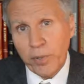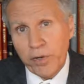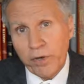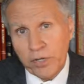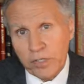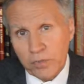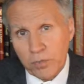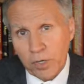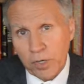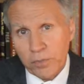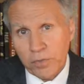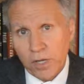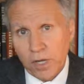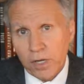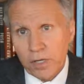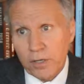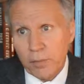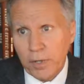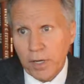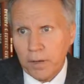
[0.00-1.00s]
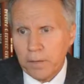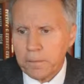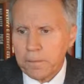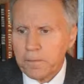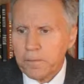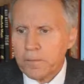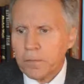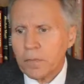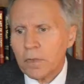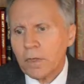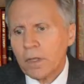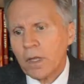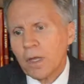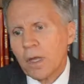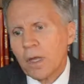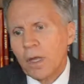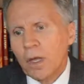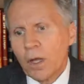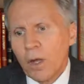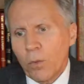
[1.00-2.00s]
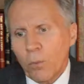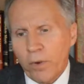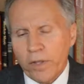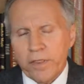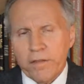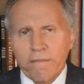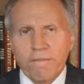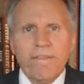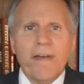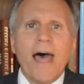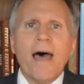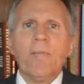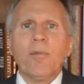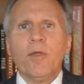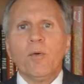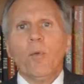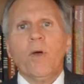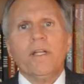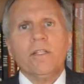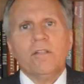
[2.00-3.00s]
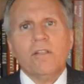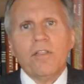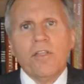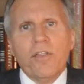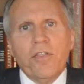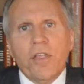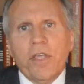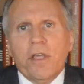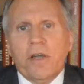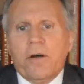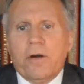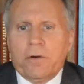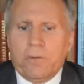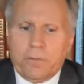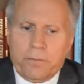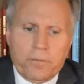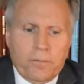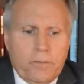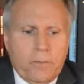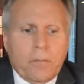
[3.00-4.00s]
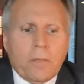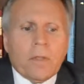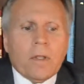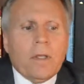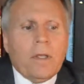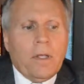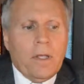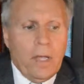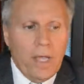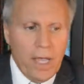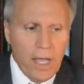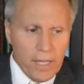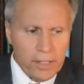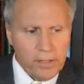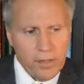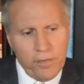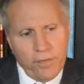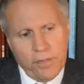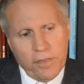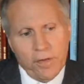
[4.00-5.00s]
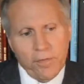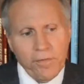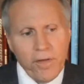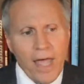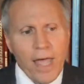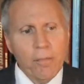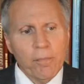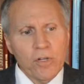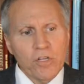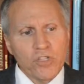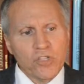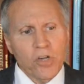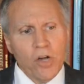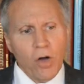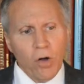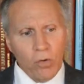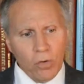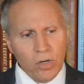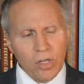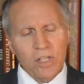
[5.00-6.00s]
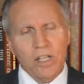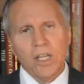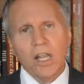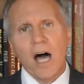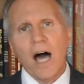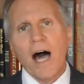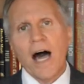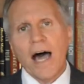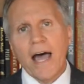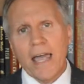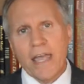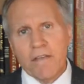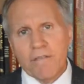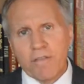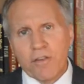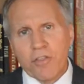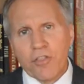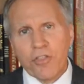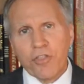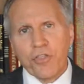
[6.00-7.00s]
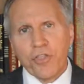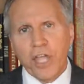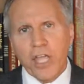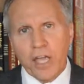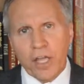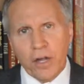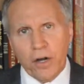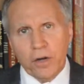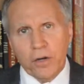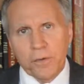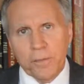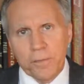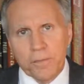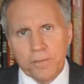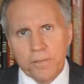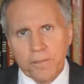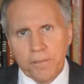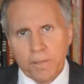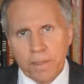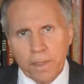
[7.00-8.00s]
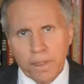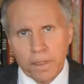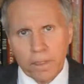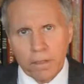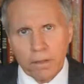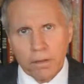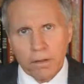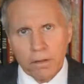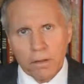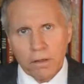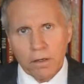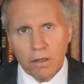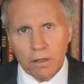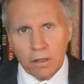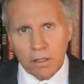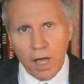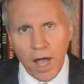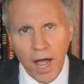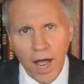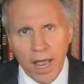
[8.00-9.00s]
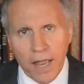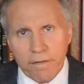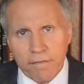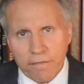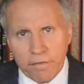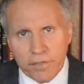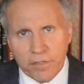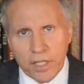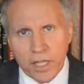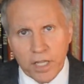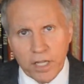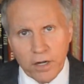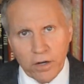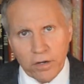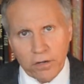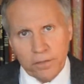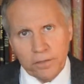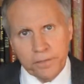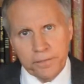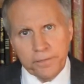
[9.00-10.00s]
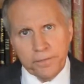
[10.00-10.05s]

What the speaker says: period is what I'm talking about, when the family went to the theater, and the family saw live theater. Live theater.